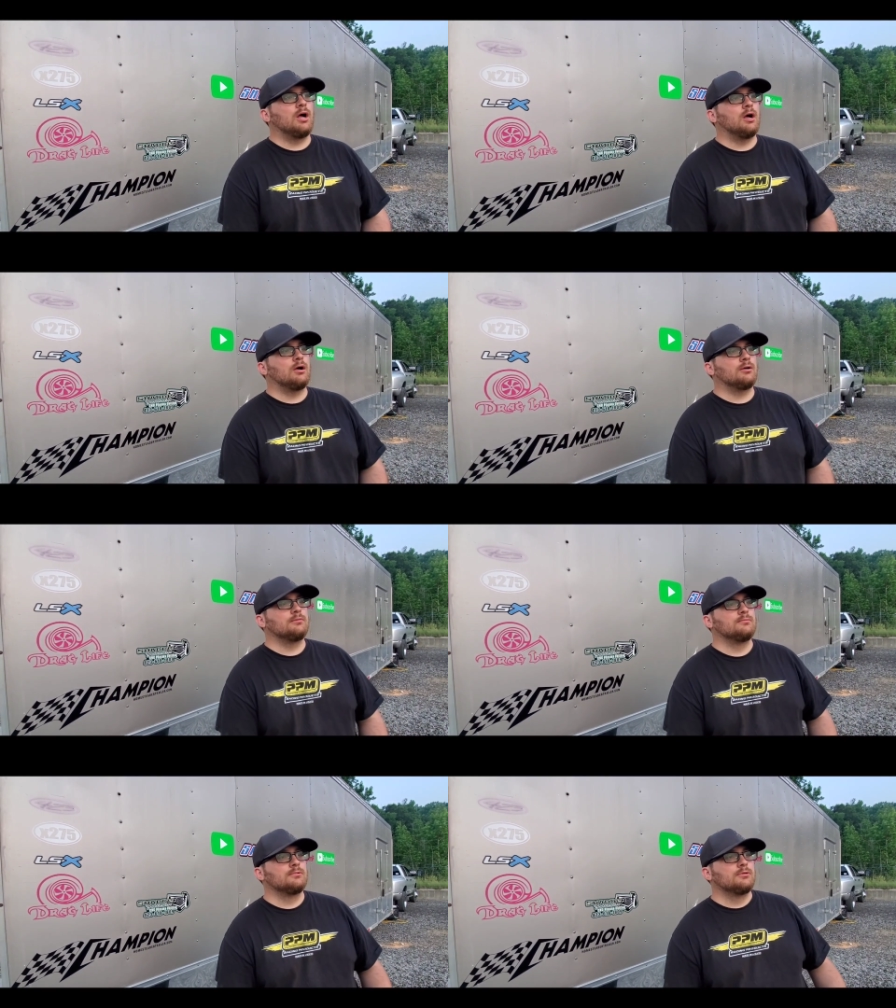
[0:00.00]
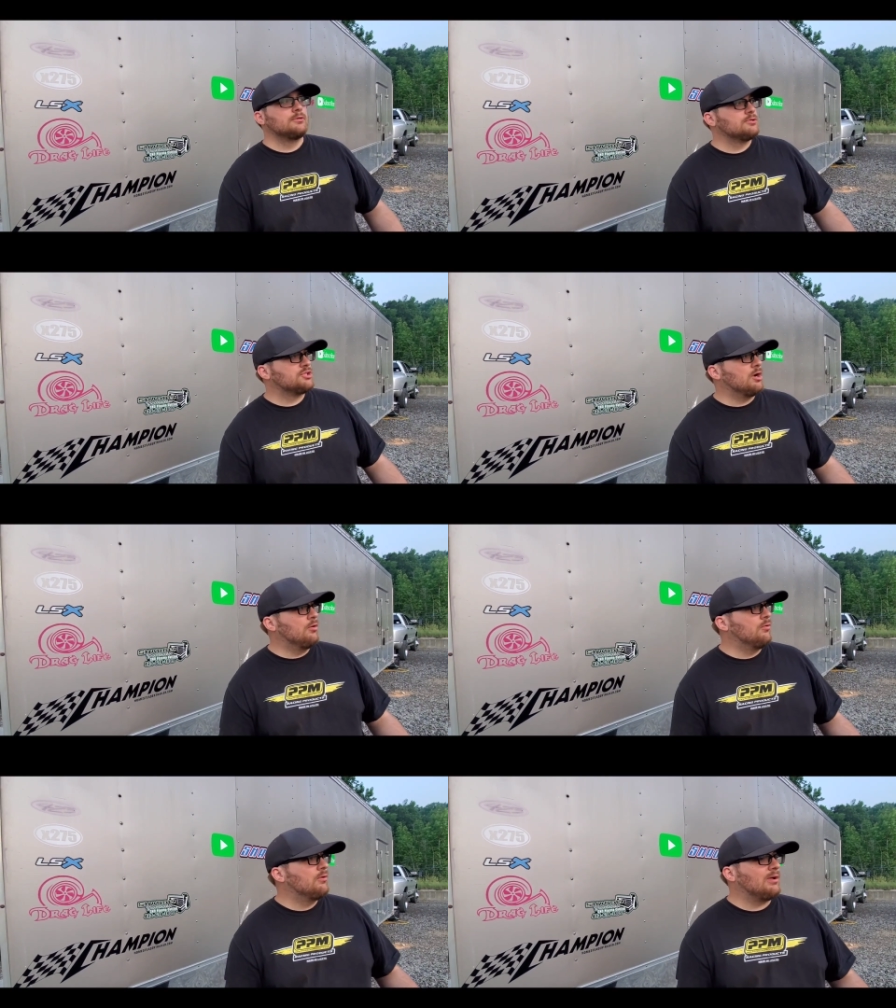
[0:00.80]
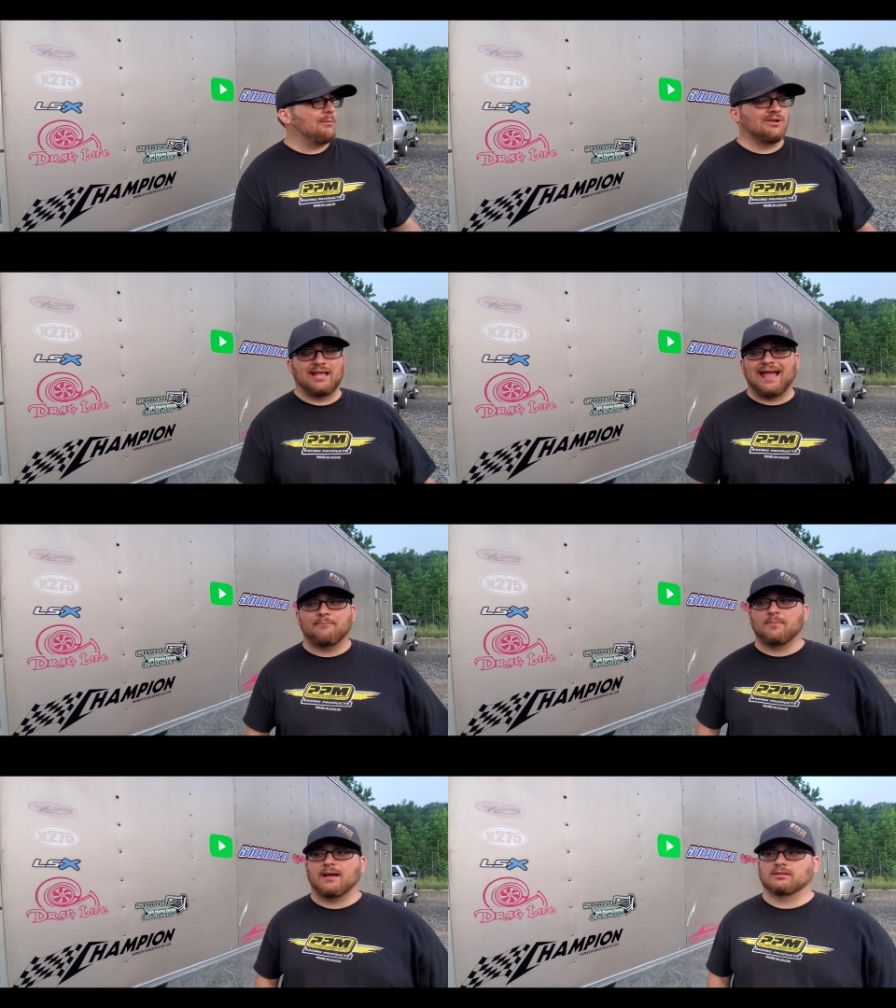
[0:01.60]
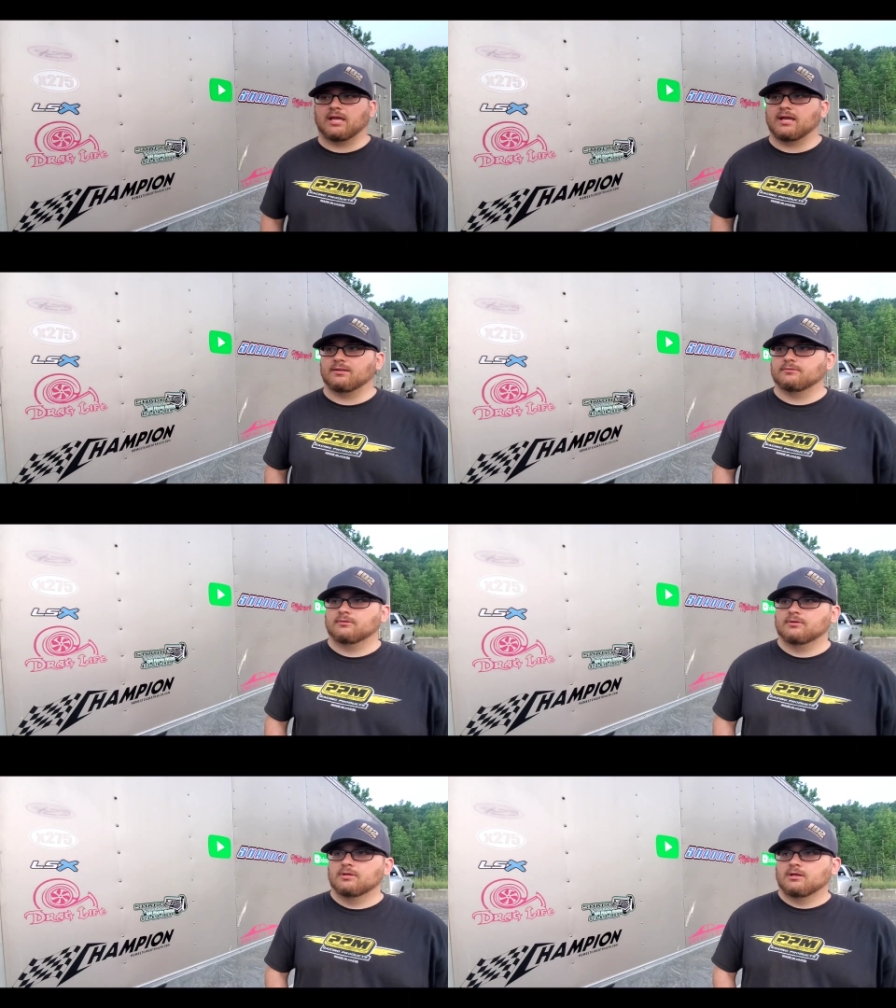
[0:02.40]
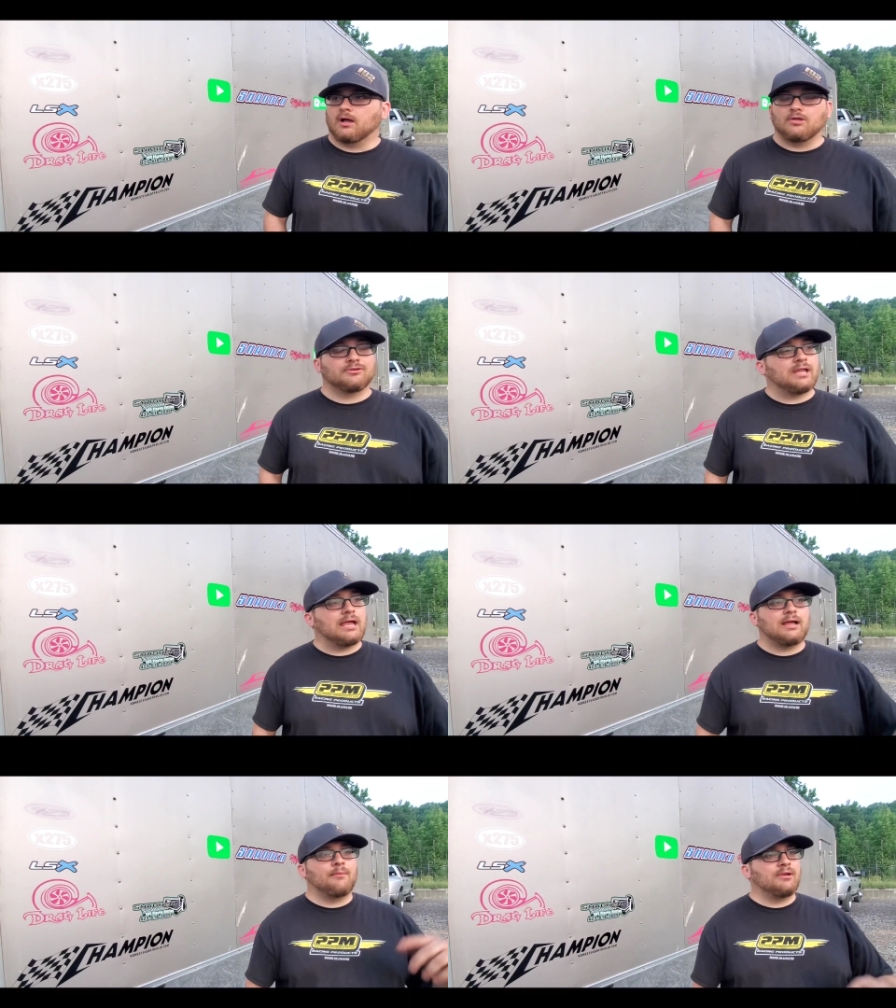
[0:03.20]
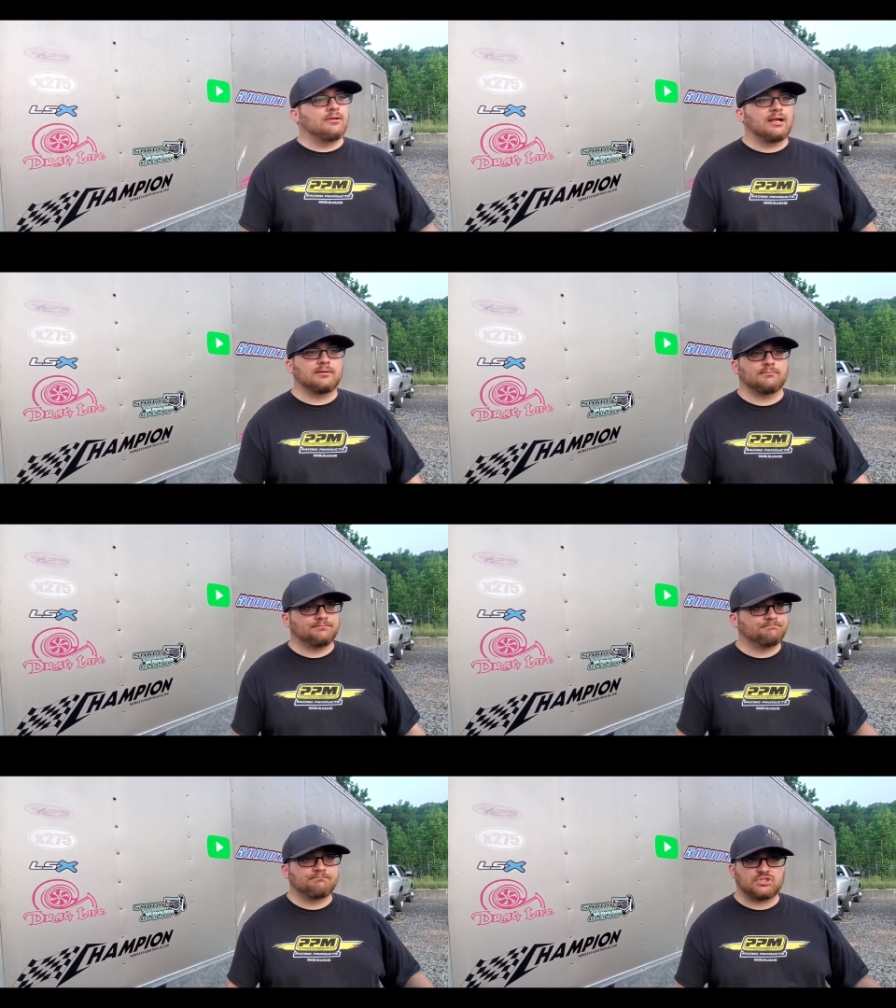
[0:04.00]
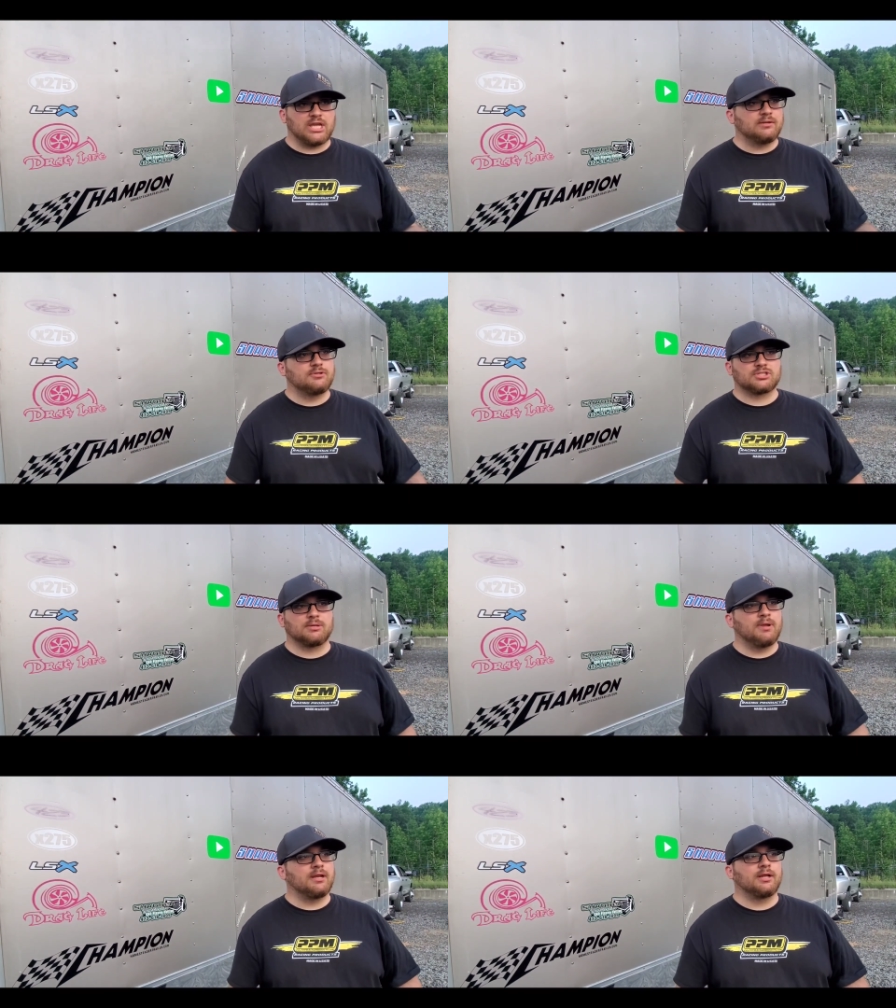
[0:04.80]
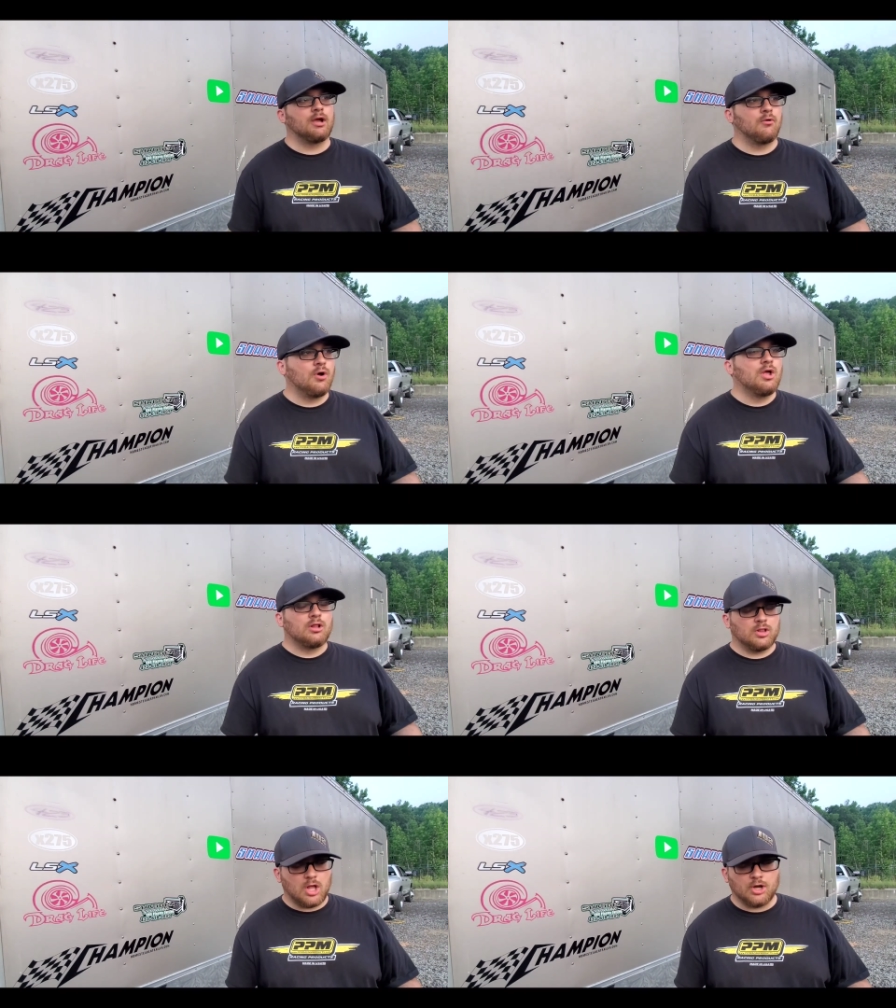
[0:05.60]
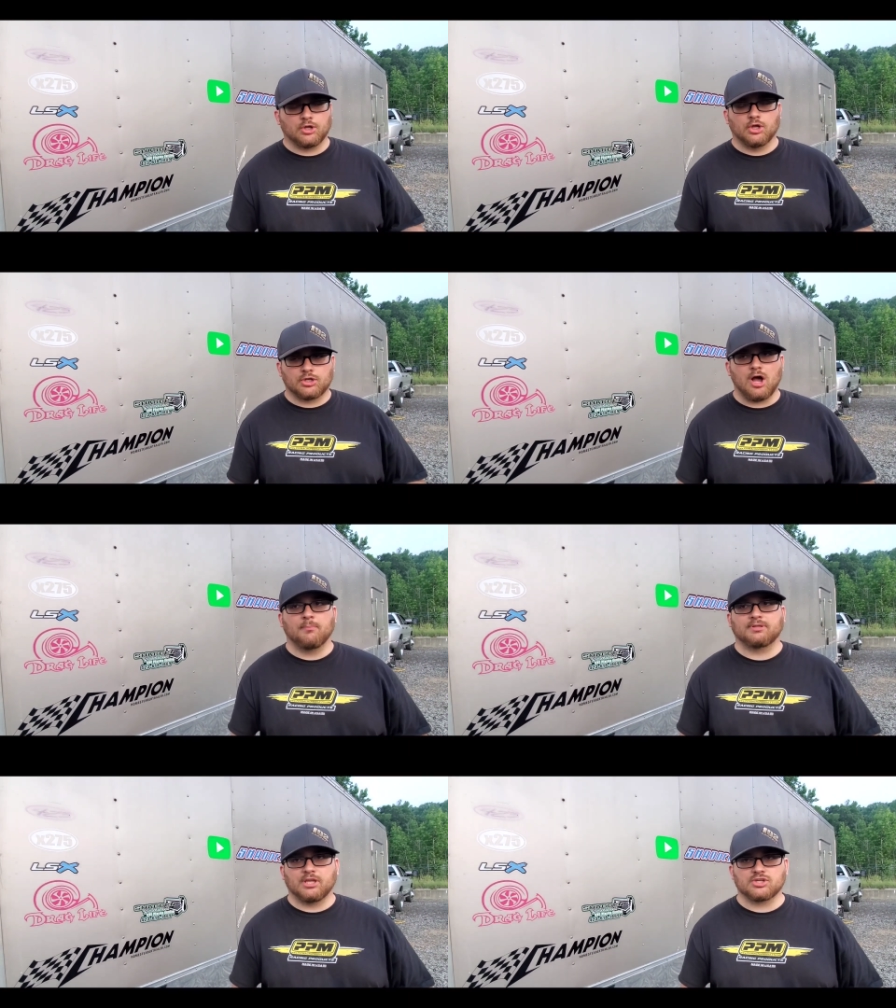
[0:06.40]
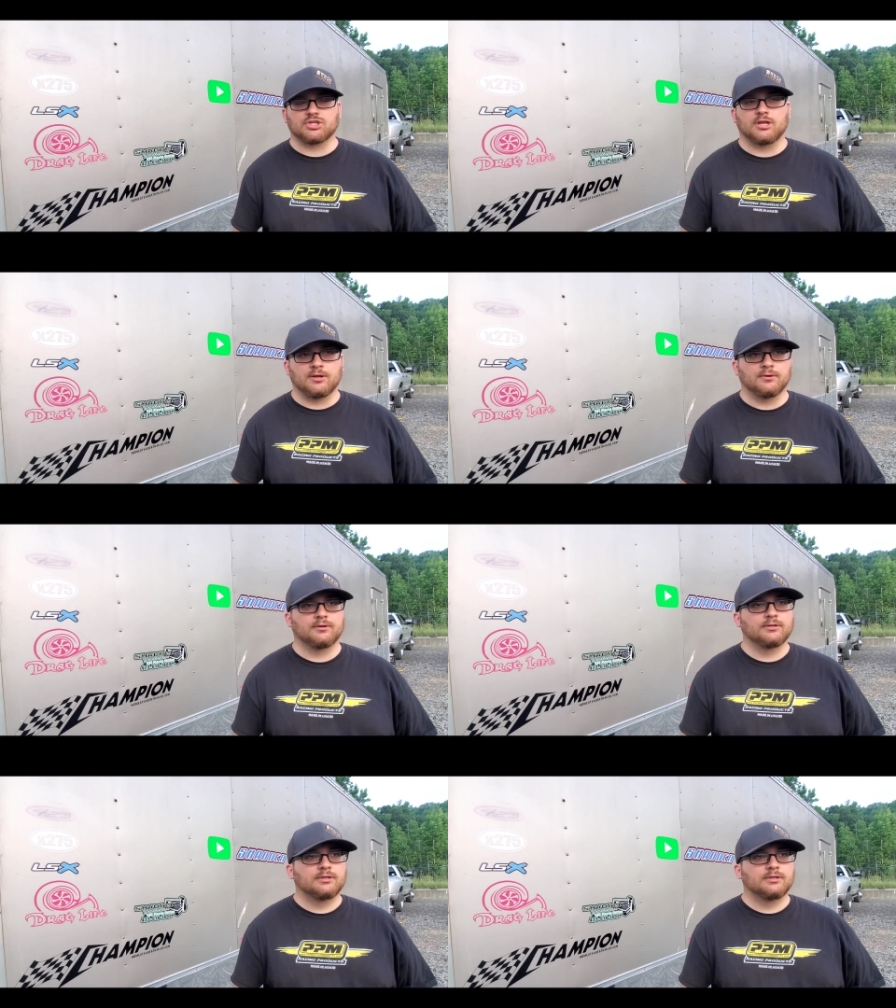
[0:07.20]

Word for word: Uh, so I'm really happy about that. Other than that, I mean, like you said just a minute ago, a lot of good competition here.